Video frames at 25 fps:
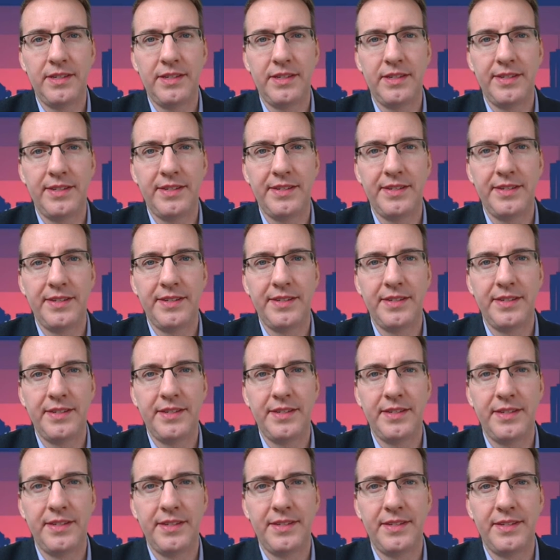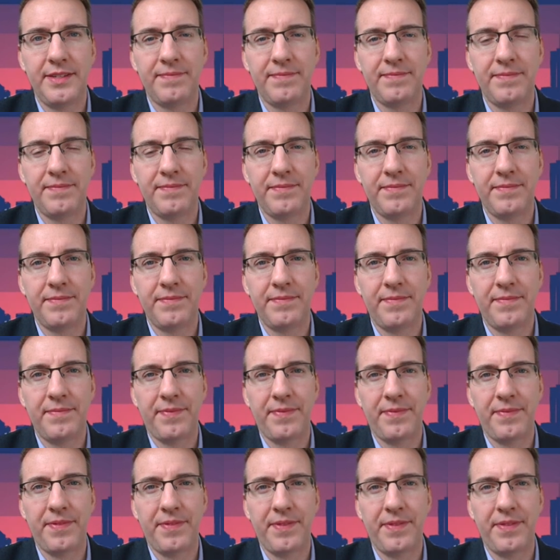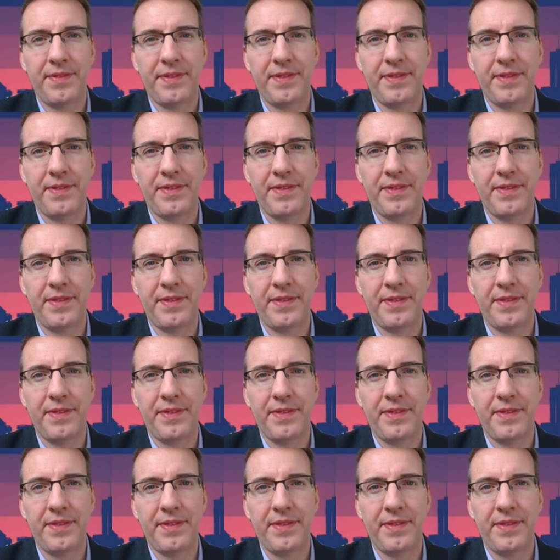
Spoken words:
[no speech]